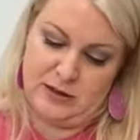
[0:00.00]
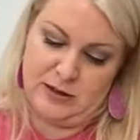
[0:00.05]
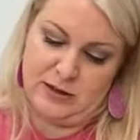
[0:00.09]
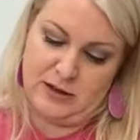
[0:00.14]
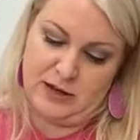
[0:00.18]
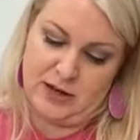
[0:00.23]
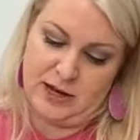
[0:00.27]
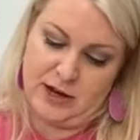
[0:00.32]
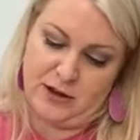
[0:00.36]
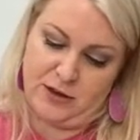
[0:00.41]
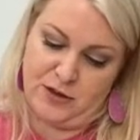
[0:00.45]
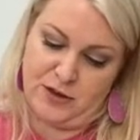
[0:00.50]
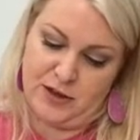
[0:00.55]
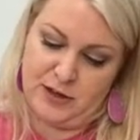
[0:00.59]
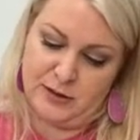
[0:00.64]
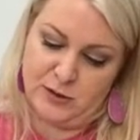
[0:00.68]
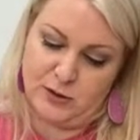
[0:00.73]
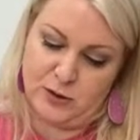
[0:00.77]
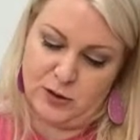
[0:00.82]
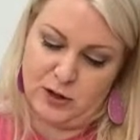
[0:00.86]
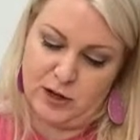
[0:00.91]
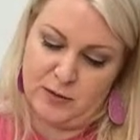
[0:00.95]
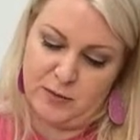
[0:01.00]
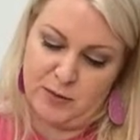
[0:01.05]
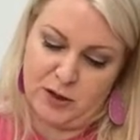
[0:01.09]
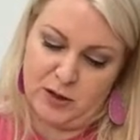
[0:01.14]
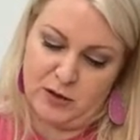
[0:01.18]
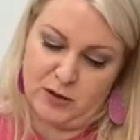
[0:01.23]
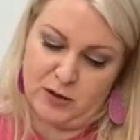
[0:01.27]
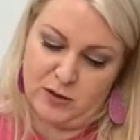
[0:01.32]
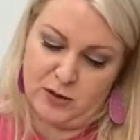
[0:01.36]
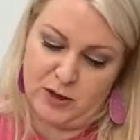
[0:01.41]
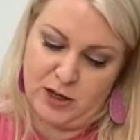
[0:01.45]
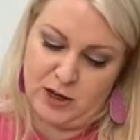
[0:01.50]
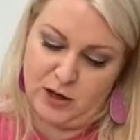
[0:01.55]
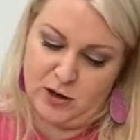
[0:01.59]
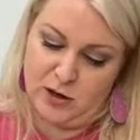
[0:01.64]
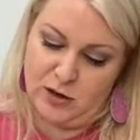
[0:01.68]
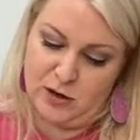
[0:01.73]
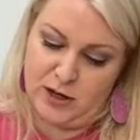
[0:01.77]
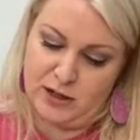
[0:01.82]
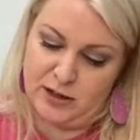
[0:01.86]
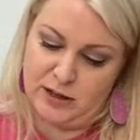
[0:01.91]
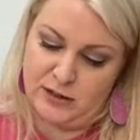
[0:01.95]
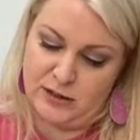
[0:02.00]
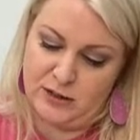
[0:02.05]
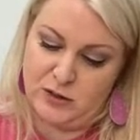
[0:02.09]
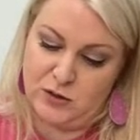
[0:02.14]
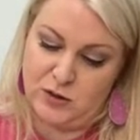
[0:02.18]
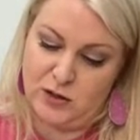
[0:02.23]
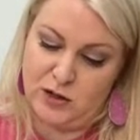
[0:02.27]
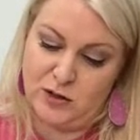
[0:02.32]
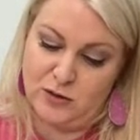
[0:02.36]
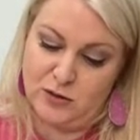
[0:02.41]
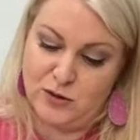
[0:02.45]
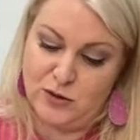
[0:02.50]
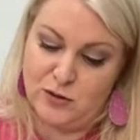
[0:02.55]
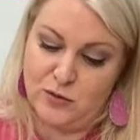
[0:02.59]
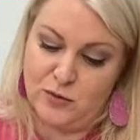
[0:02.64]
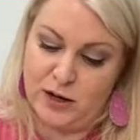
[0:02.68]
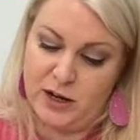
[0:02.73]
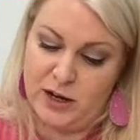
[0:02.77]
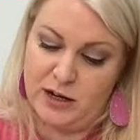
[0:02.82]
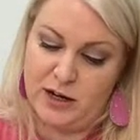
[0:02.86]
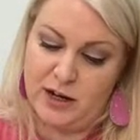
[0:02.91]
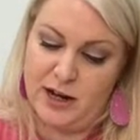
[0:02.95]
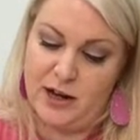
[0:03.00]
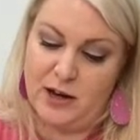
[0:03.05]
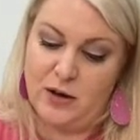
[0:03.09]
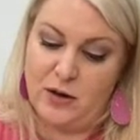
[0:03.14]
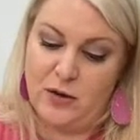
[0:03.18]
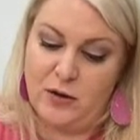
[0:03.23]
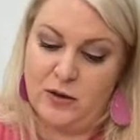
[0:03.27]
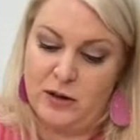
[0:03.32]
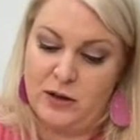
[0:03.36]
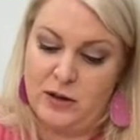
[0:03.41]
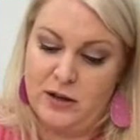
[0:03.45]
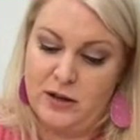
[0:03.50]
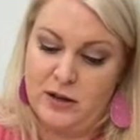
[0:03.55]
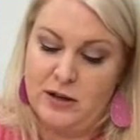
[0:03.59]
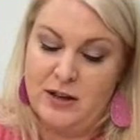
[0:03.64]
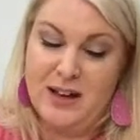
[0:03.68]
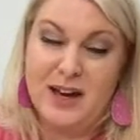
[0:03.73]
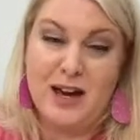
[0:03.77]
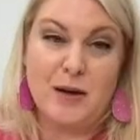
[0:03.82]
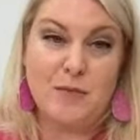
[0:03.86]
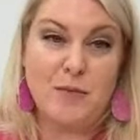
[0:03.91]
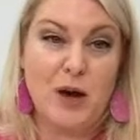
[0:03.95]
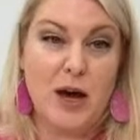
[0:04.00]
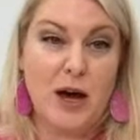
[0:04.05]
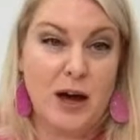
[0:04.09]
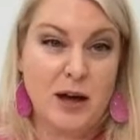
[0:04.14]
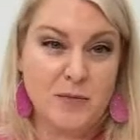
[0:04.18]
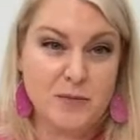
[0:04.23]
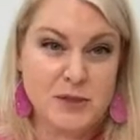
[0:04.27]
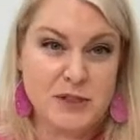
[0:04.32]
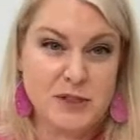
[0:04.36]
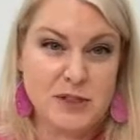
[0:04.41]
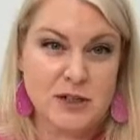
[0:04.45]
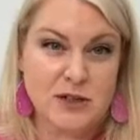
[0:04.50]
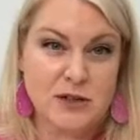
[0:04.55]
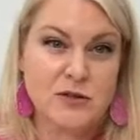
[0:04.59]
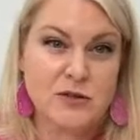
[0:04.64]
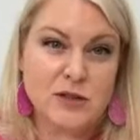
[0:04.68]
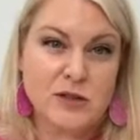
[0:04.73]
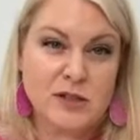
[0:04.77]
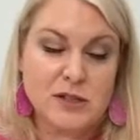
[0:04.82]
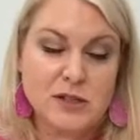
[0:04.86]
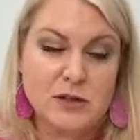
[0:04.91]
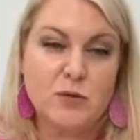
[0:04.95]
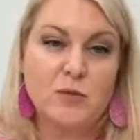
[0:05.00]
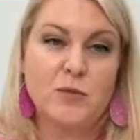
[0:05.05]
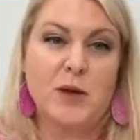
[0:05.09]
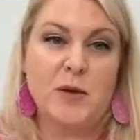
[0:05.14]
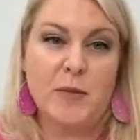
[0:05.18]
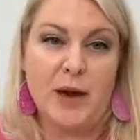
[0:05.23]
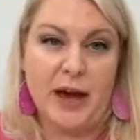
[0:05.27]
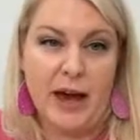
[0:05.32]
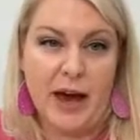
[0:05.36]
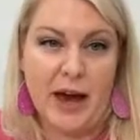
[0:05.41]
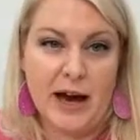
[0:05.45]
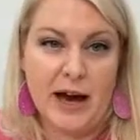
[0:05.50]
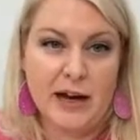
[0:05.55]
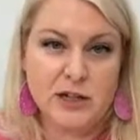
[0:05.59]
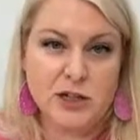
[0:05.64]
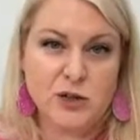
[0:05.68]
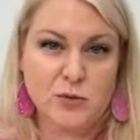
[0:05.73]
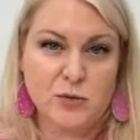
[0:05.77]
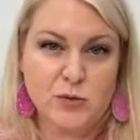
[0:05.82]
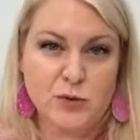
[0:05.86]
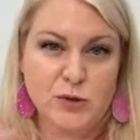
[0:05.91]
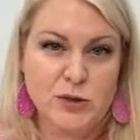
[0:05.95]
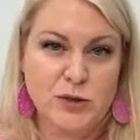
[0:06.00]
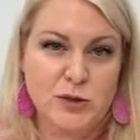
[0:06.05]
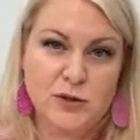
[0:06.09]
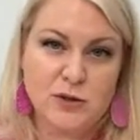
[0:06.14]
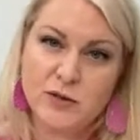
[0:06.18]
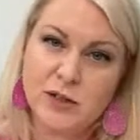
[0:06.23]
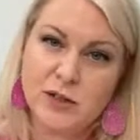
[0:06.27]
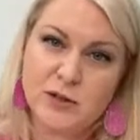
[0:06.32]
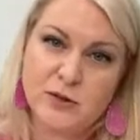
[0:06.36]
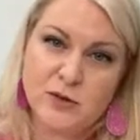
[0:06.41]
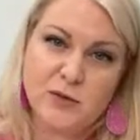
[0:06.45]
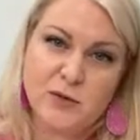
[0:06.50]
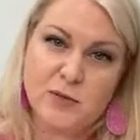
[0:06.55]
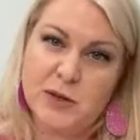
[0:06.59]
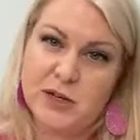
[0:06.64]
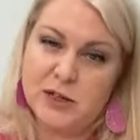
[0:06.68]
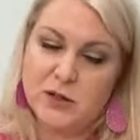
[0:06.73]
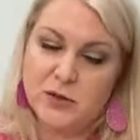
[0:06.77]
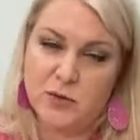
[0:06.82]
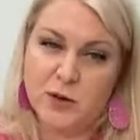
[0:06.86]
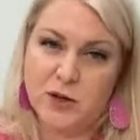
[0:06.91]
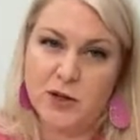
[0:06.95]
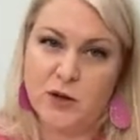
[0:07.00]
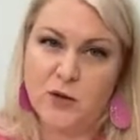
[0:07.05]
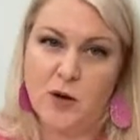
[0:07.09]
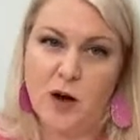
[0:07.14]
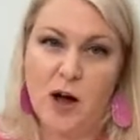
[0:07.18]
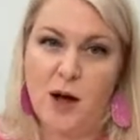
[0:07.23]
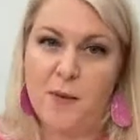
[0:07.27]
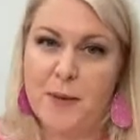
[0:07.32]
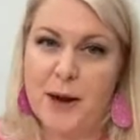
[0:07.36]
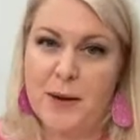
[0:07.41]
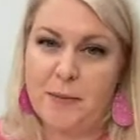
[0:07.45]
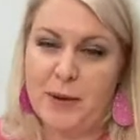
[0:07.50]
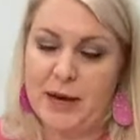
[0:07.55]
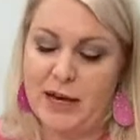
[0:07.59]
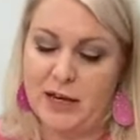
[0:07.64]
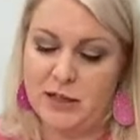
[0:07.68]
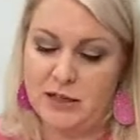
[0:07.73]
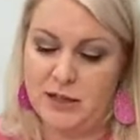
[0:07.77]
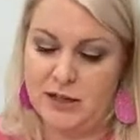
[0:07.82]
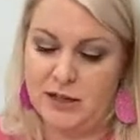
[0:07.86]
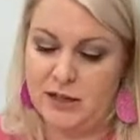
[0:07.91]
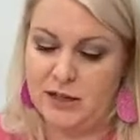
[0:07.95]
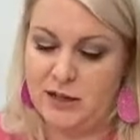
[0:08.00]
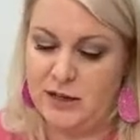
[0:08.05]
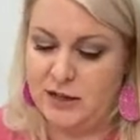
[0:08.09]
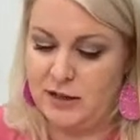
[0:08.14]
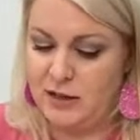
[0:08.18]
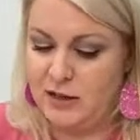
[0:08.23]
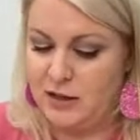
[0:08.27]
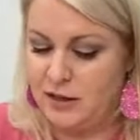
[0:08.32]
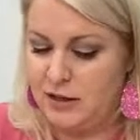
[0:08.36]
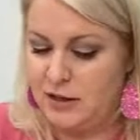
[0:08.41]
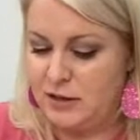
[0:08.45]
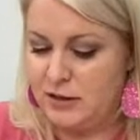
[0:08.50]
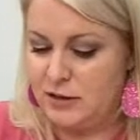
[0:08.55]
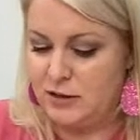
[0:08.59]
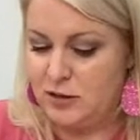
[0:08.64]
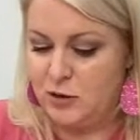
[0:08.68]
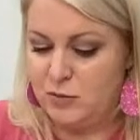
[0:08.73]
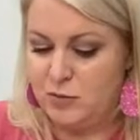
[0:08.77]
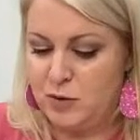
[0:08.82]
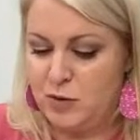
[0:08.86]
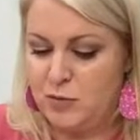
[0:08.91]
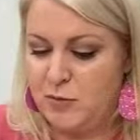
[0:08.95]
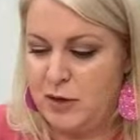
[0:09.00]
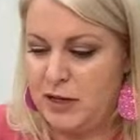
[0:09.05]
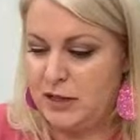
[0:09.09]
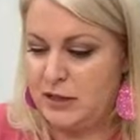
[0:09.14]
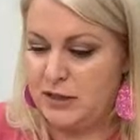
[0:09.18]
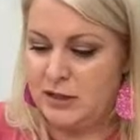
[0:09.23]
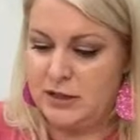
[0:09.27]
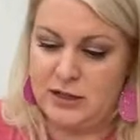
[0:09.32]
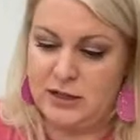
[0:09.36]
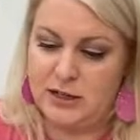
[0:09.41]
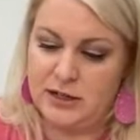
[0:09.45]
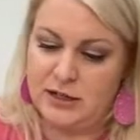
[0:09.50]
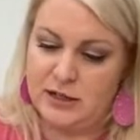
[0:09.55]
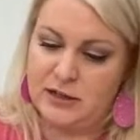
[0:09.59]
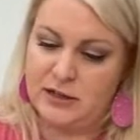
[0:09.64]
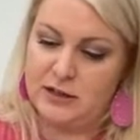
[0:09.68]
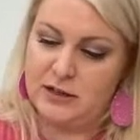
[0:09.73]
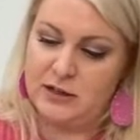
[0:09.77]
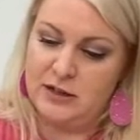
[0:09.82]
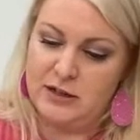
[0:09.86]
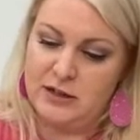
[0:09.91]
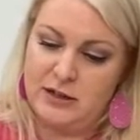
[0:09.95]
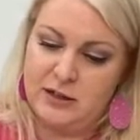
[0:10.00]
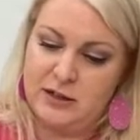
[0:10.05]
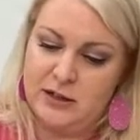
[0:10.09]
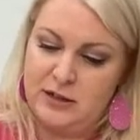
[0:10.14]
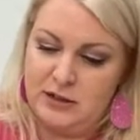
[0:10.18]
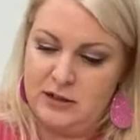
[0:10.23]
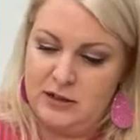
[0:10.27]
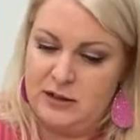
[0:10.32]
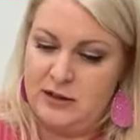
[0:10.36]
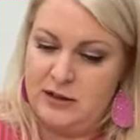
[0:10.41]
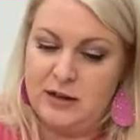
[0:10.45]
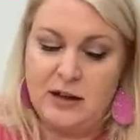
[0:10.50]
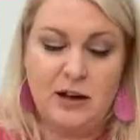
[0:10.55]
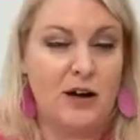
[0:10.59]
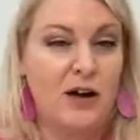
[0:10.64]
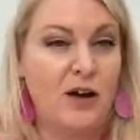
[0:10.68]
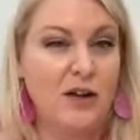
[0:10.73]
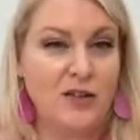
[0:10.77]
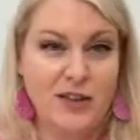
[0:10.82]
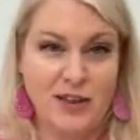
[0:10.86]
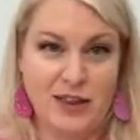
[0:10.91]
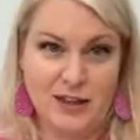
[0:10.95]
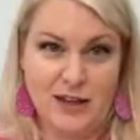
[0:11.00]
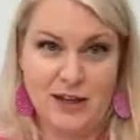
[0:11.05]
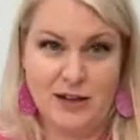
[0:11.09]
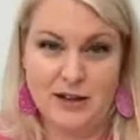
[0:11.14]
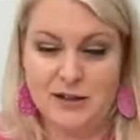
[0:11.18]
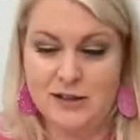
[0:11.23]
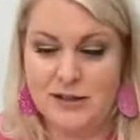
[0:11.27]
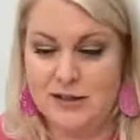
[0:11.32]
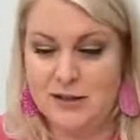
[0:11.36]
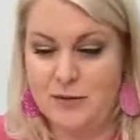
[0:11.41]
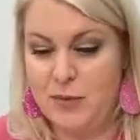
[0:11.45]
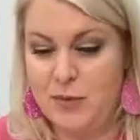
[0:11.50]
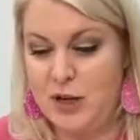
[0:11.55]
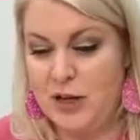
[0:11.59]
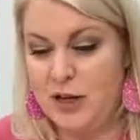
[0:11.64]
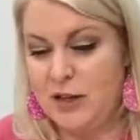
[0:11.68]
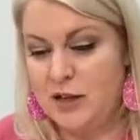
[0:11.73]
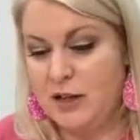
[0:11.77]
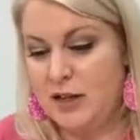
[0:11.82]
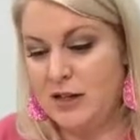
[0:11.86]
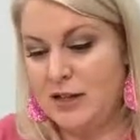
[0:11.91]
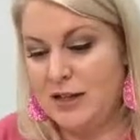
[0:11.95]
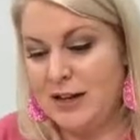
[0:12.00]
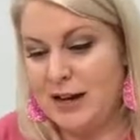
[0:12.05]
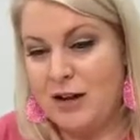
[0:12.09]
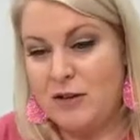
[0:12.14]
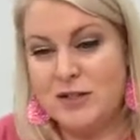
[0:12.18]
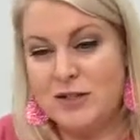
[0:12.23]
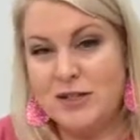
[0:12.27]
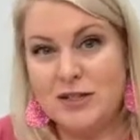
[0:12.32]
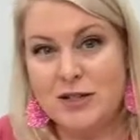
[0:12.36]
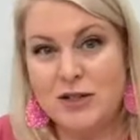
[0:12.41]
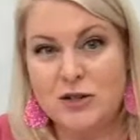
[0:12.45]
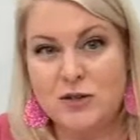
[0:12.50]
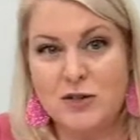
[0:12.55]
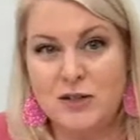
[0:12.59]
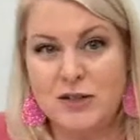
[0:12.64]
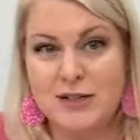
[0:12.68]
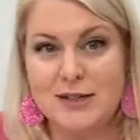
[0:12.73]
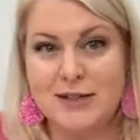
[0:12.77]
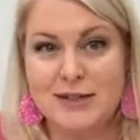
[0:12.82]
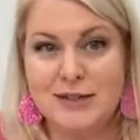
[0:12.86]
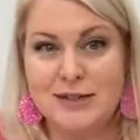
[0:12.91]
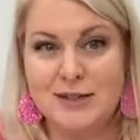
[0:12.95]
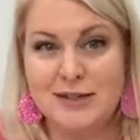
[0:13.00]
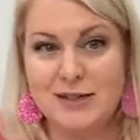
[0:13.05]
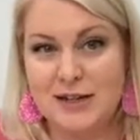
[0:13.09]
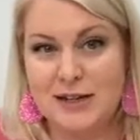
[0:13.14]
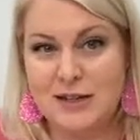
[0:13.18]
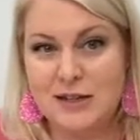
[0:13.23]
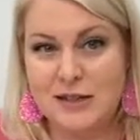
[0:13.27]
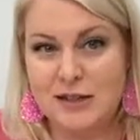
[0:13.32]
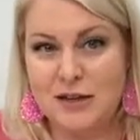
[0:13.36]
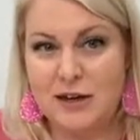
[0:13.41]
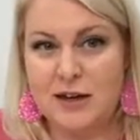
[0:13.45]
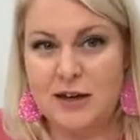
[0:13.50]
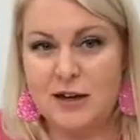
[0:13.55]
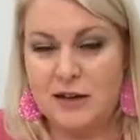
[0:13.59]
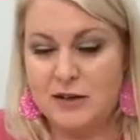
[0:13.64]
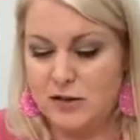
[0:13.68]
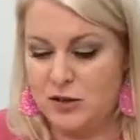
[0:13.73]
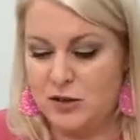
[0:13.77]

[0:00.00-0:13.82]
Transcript: how things are coming along here at the studio. So right now I'm upstairs. This will be my actual studio space where I do all my painting and can get super messy and all the things. But then downstairs is Stacy has